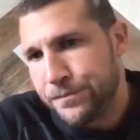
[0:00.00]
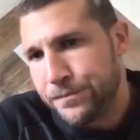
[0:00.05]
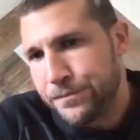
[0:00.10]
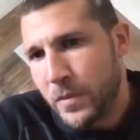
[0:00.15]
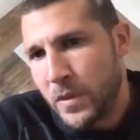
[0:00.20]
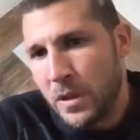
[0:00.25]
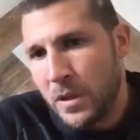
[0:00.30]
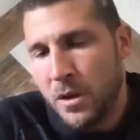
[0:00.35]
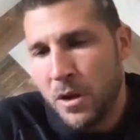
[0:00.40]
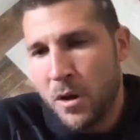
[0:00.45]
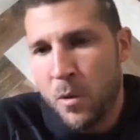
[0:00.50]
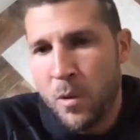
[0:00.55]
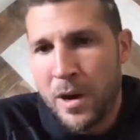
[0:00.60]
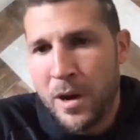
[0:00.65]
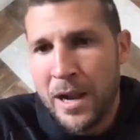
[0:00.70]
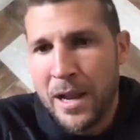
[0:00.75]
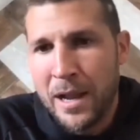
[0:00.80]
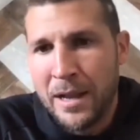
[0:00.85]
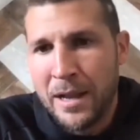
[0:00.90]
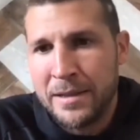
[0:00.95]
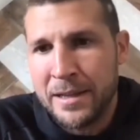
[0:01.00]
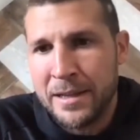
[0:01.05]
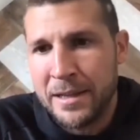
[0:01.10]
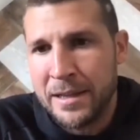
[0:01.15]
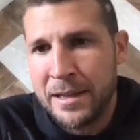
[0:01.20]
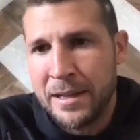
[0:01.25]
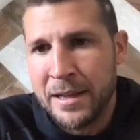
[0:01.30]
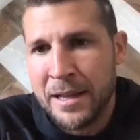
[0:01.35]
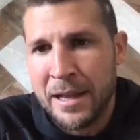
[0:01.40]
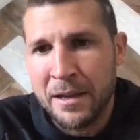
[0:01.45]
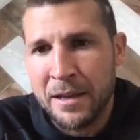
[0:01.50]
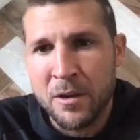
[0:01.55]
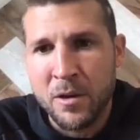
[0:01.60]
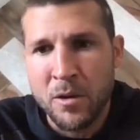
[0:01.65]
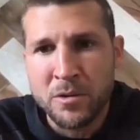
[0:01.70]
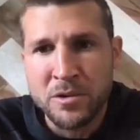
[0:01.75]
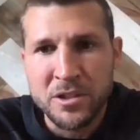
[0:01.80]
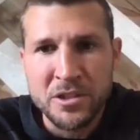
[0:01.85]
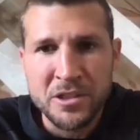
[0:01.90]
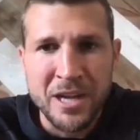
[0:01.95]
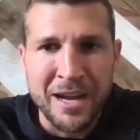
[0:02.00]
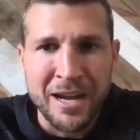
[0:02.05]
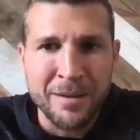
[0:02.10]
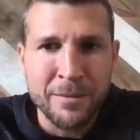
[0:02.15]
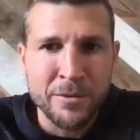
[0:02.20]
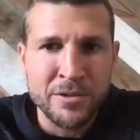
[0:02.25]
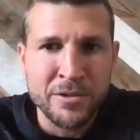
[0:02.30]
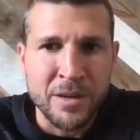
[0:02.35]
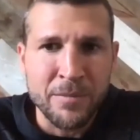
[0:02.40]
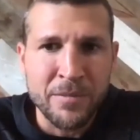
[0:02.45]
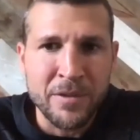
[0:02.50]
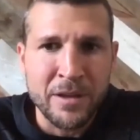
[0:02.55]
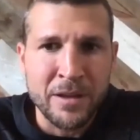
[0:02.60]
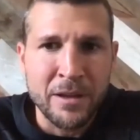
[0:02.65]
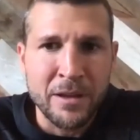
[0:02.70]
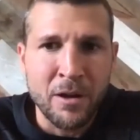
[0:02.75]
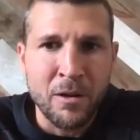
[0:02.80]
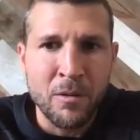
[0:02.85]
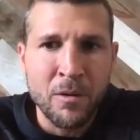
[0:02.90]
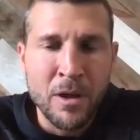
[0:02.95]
where I didn't get a head coaching job or something.